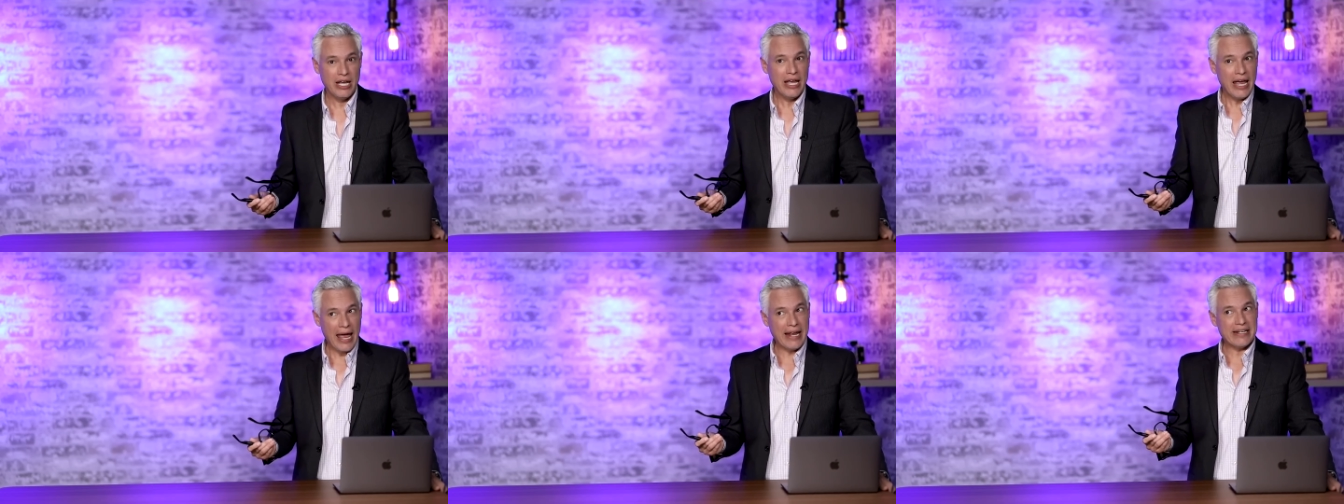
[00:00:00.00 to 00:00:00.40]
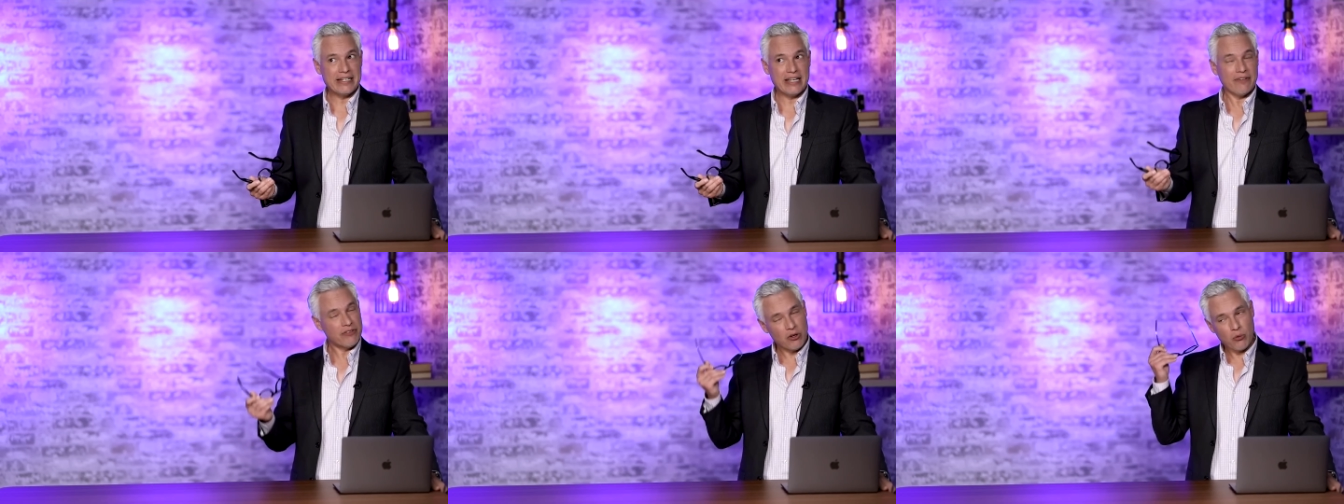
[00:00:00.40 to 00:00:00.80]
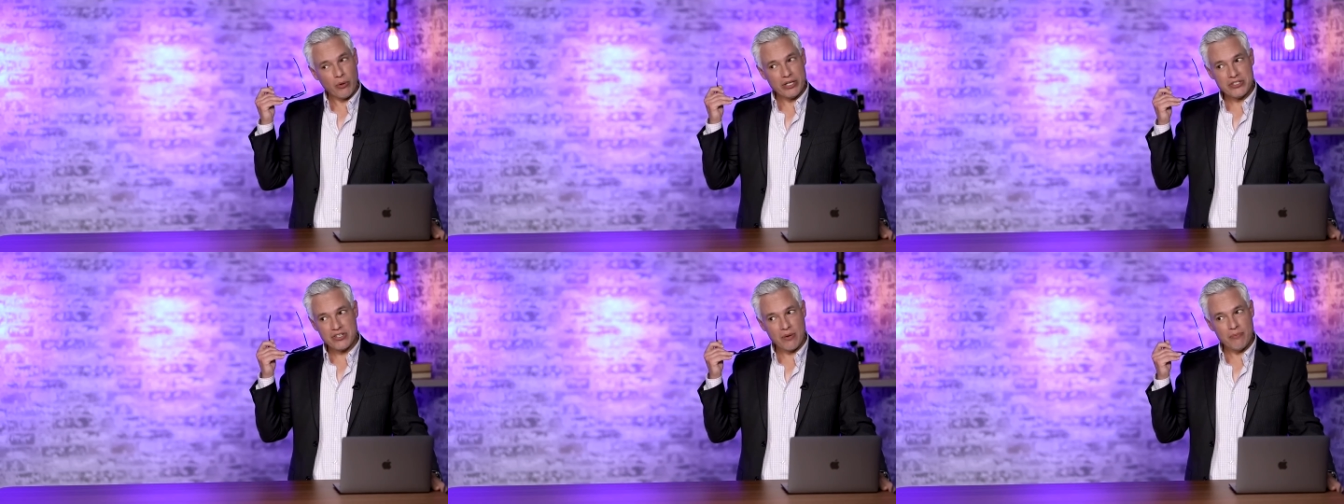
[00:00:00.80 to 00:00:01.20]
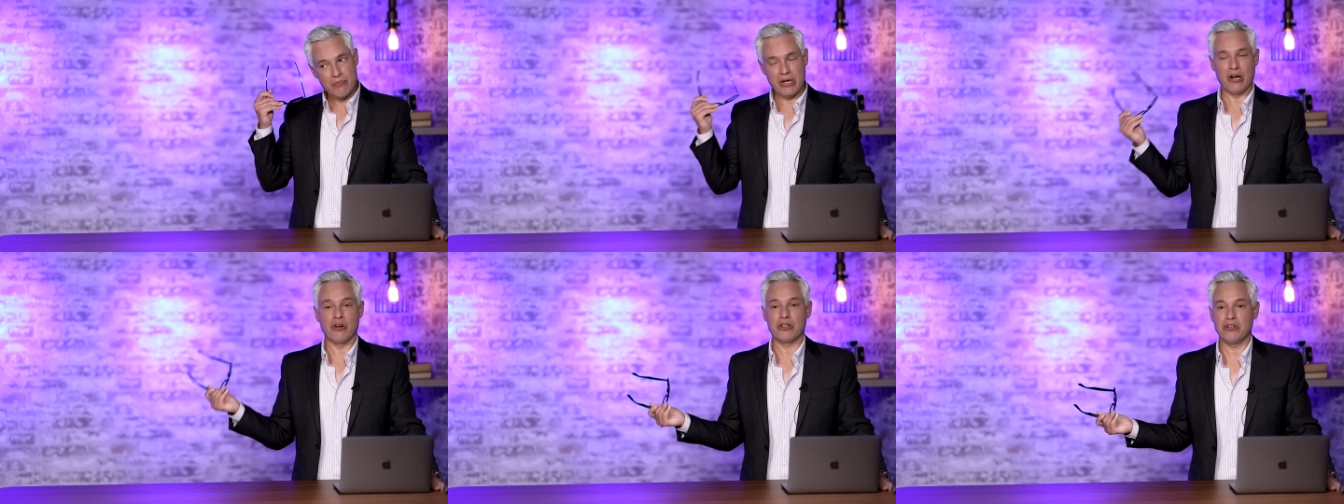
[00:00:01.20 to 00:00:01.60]
And if there was some
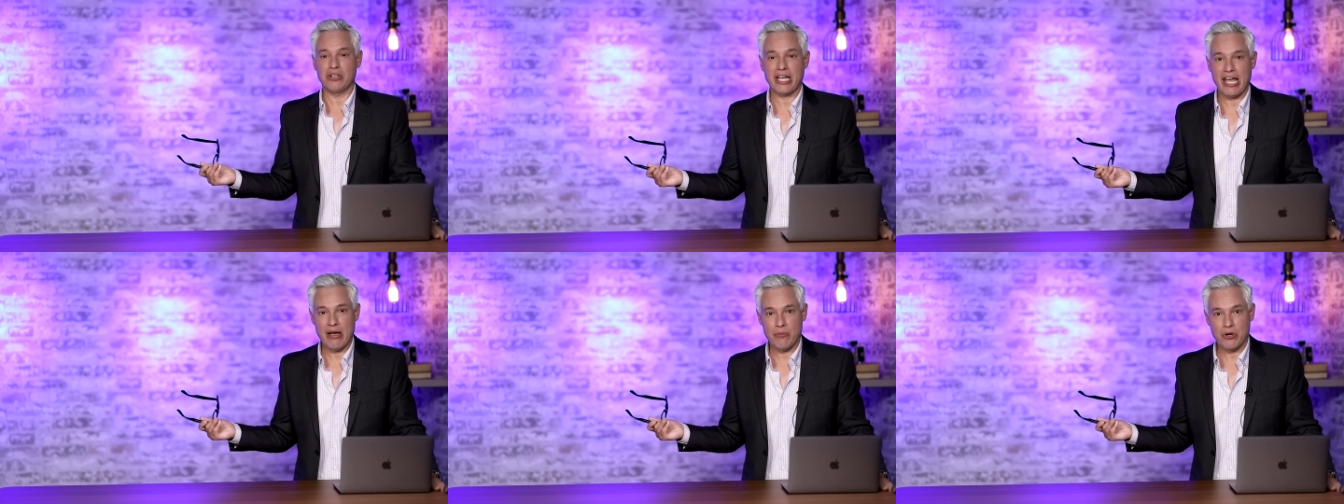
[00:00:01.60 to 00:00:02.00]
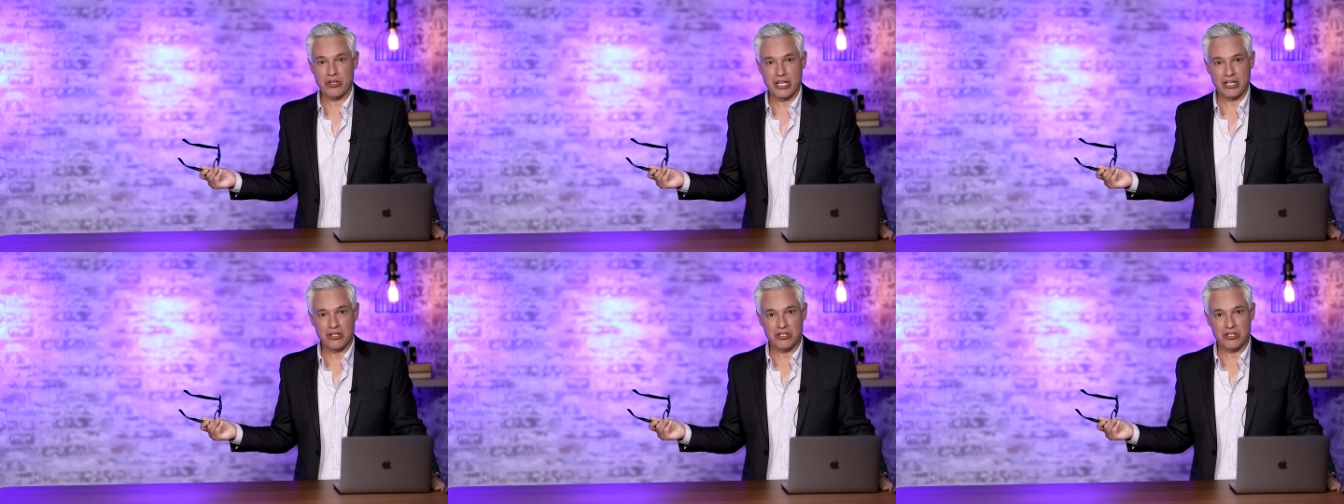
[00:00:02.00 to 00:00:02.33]
miracle camera that